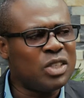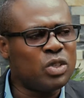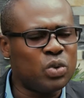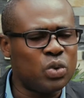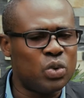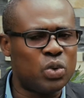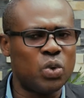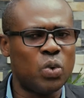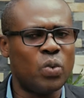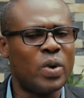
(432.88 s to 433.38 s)
to
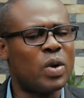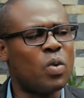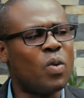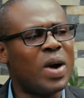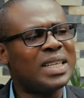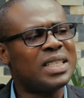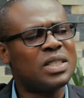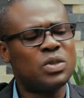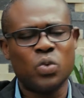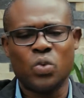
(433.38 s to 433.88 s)
do with
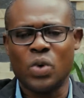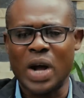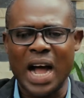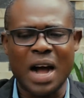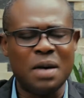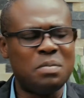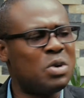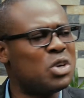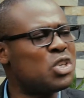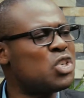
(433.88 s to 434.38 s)

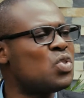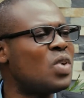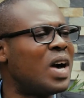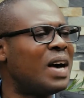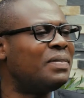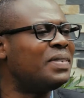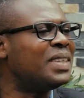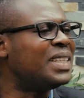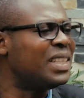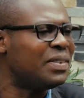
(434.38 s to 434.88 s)
how much you
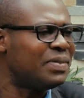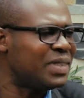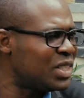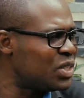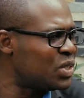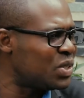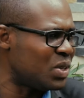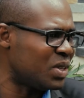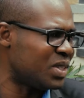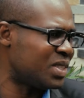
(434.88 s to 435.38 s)
have given
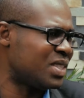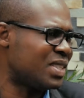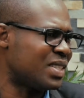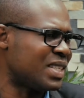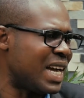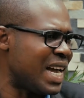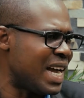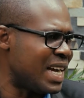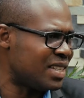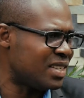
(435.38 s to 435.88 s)
to your
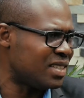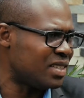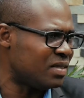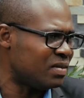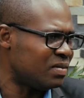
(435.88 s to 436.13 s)
society.